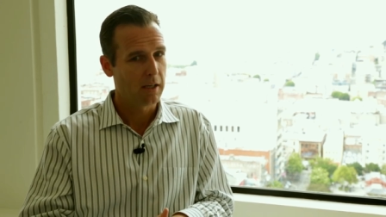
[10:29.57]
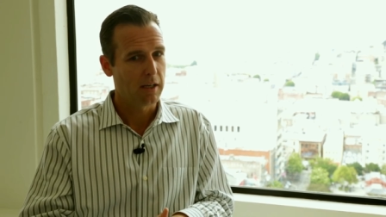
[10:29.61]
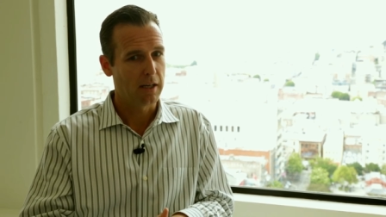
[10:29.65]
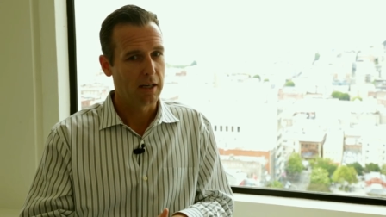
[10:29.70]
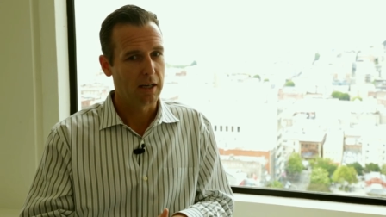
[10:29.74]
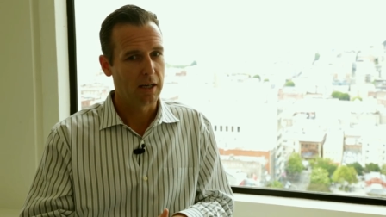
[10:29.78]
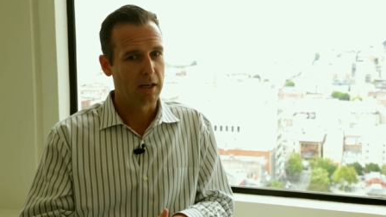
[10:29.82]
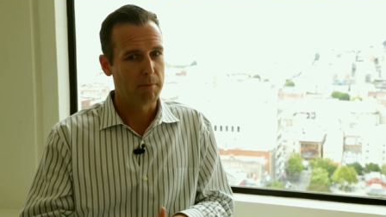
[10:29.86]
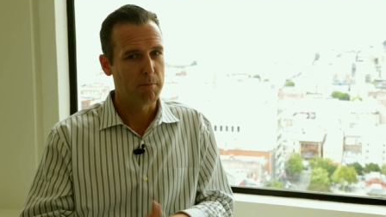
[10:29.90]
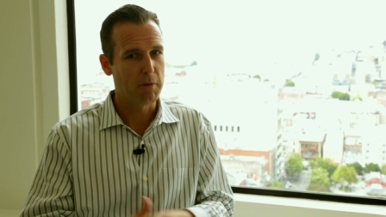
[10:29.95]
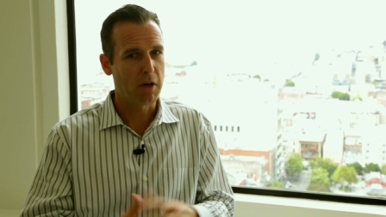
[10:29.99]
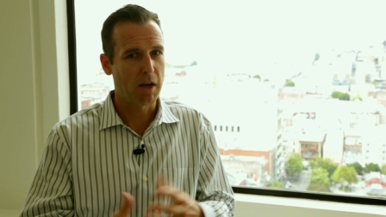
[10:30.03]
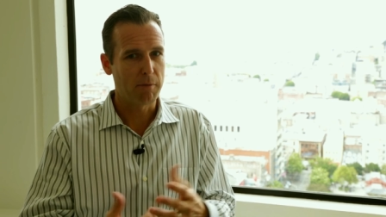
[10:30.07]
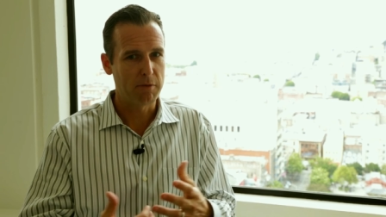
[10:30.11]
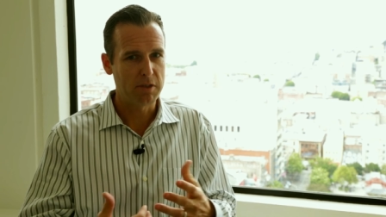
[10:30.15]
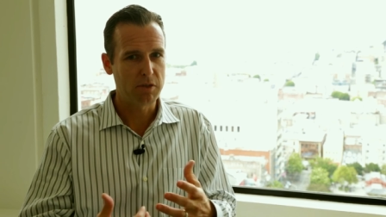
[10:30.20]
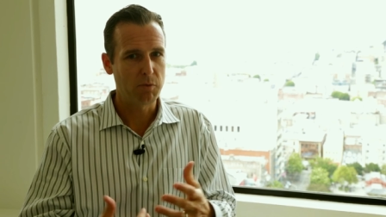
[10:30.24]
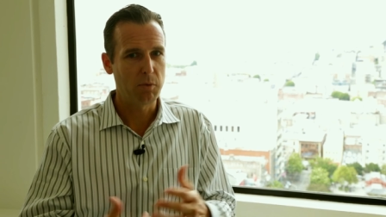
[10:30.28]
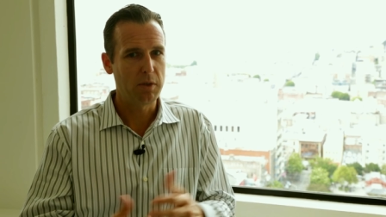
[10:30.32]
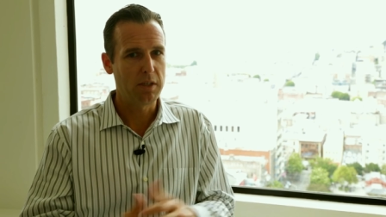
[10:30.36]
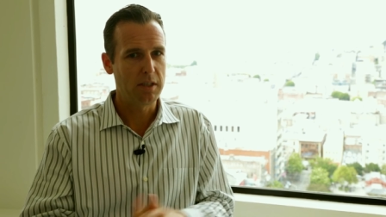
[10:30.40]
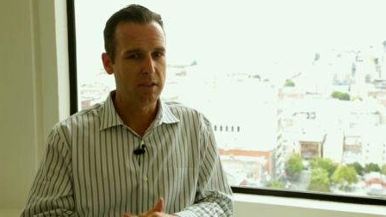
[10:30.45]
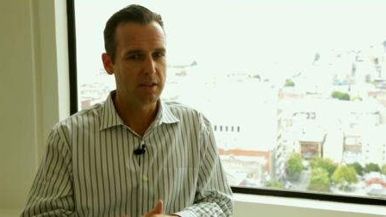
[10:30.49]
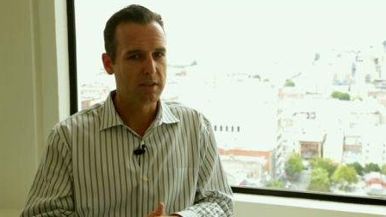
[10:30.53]
But
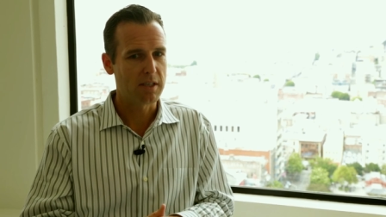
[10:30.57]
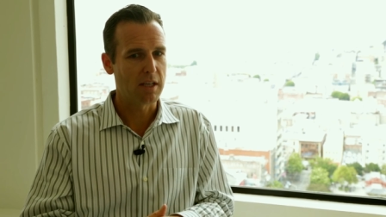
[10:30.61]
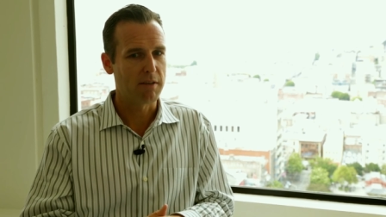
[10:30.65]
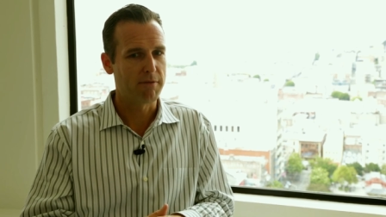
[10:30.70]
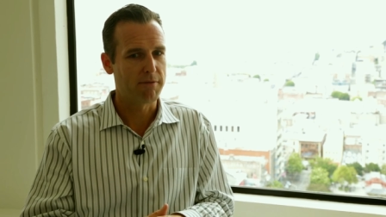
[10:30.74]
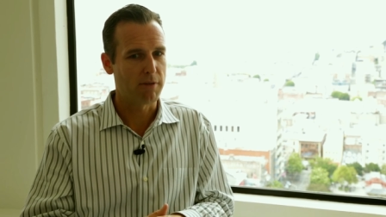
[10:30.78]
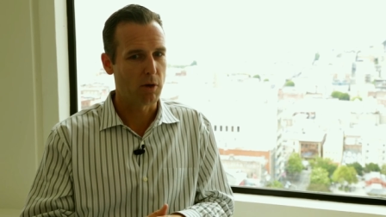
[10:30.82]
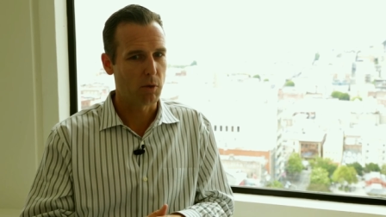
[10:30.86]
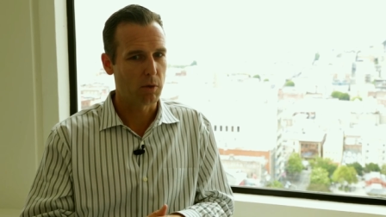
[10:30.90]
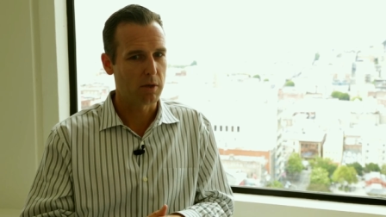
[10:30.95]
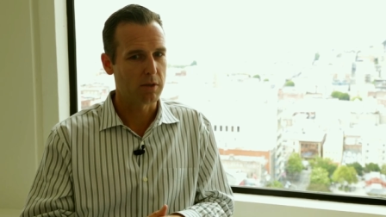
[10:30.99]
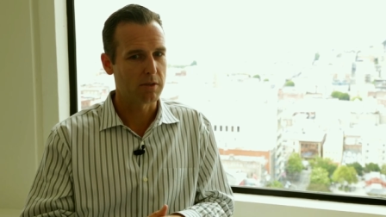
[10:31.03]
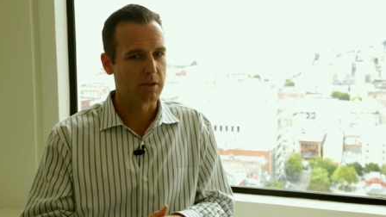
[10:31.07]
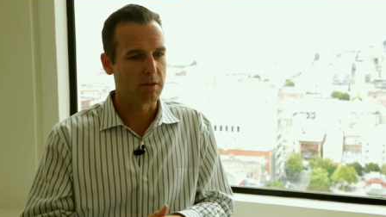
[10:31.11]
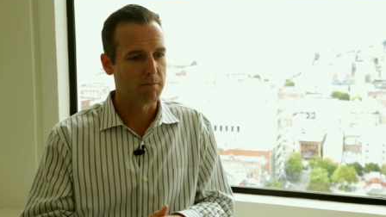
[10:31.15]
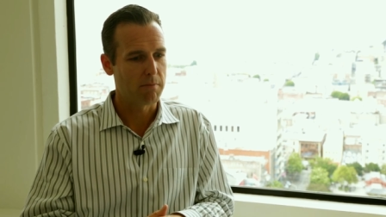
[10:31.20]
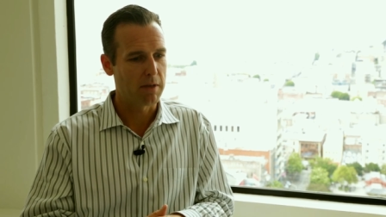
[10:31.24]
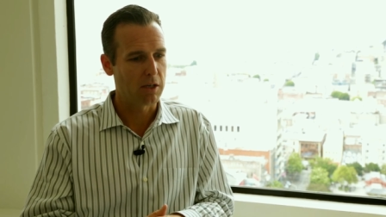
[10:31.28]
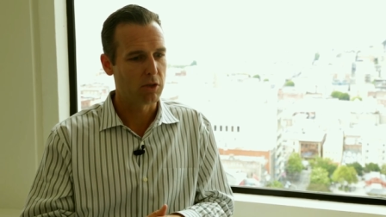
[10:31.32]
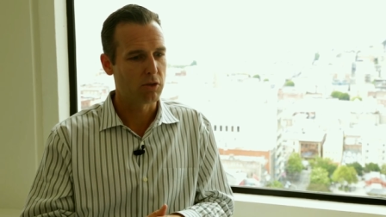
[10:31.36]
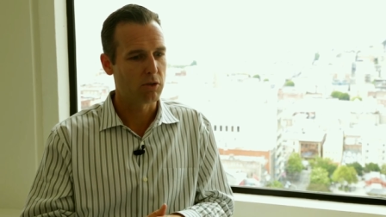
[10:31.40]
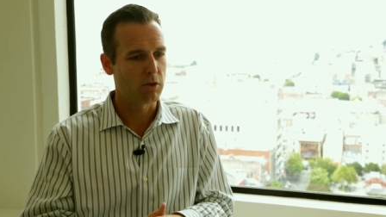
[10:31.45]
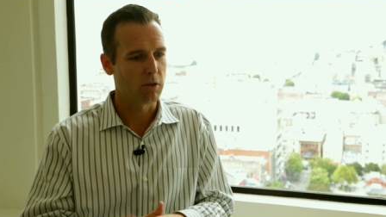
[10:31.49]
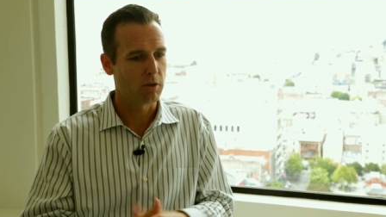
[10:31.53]
obviously we need to stay focused and
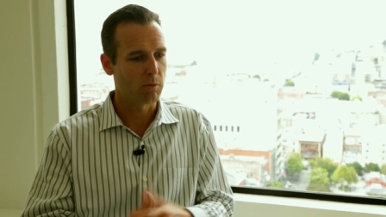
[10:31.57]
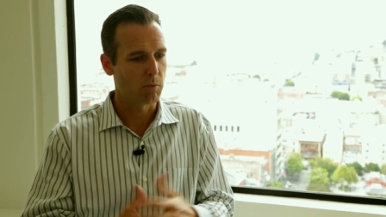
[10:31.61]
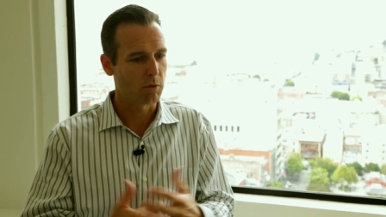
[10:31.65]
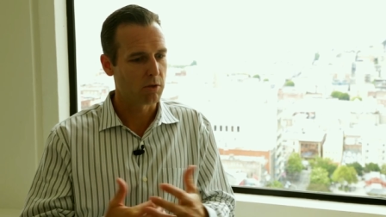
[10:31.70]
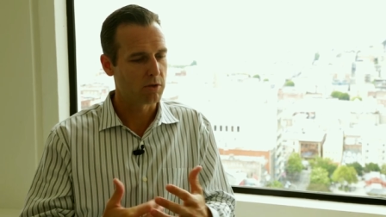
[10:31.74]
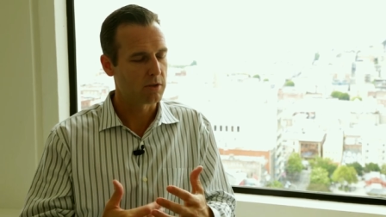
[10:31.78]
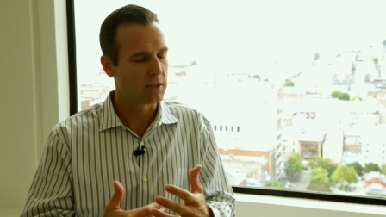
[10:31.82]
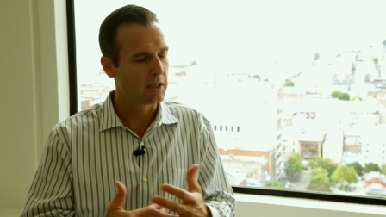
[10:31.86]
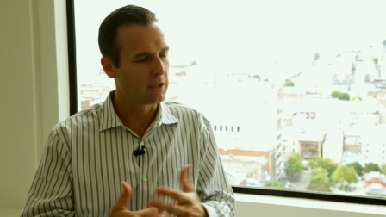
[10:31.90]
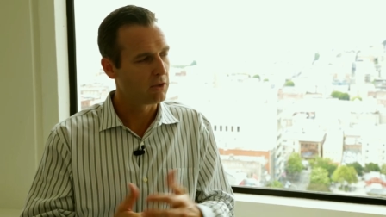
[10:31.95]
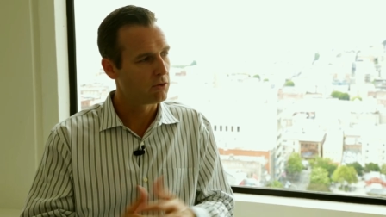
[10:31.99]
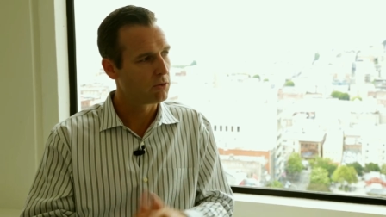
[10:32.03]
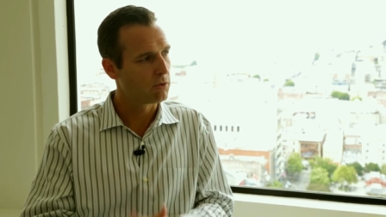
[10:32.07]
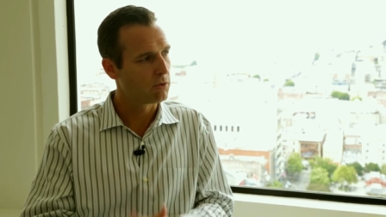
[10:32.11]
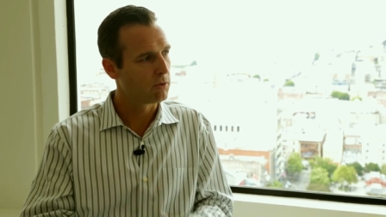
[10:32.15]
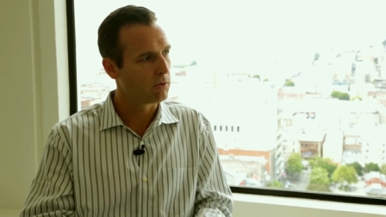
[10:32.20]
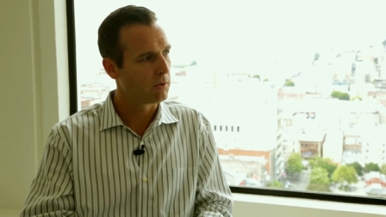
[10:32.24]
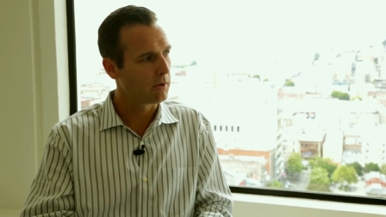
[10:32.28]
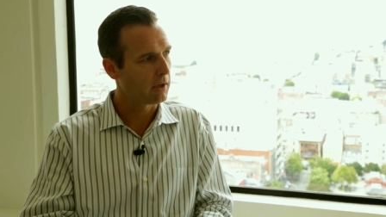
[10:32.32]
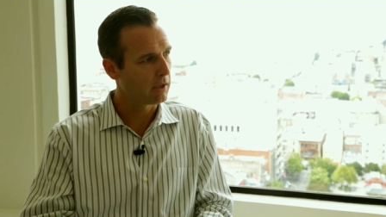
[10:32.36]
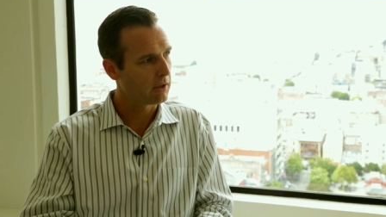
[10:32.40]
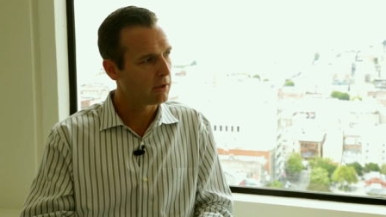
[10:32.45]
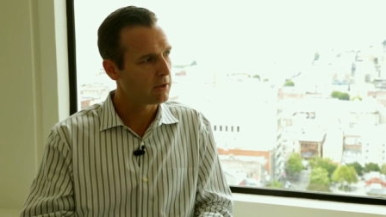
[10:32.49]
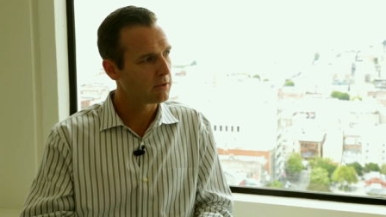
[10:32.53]
make sure we're staying true
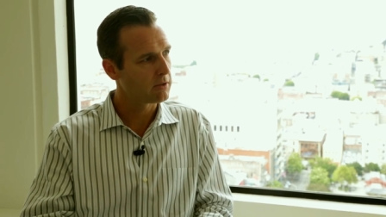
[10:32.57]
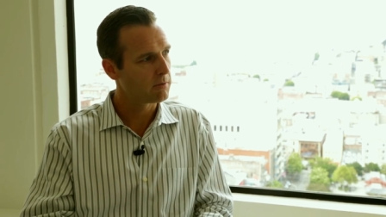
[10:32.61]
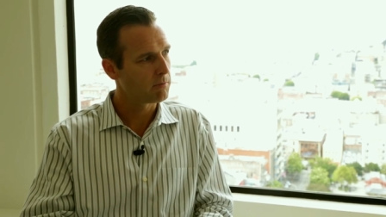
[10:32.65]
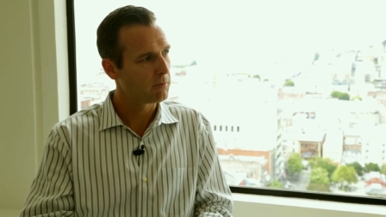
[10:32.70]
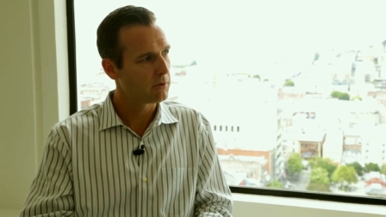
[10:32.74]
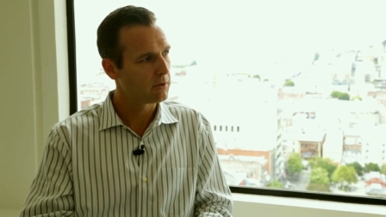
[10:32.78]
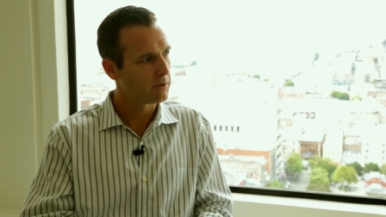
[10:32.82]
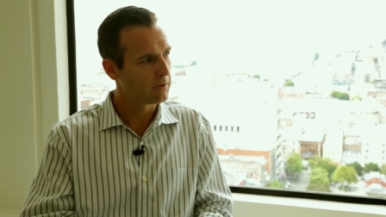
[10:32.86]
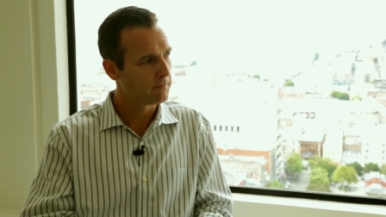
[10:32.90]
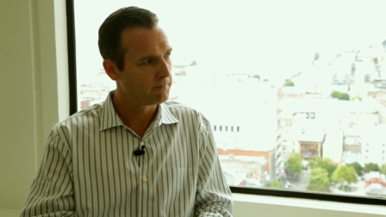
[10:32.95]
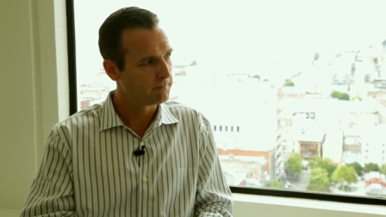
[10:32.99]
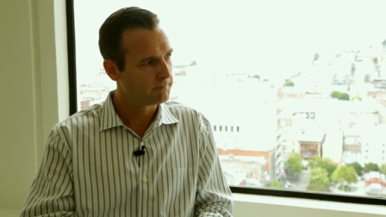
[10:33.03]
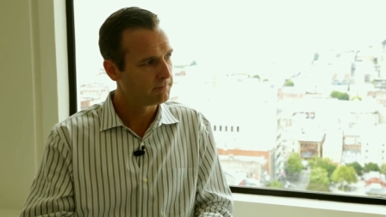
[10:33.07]
to our customers.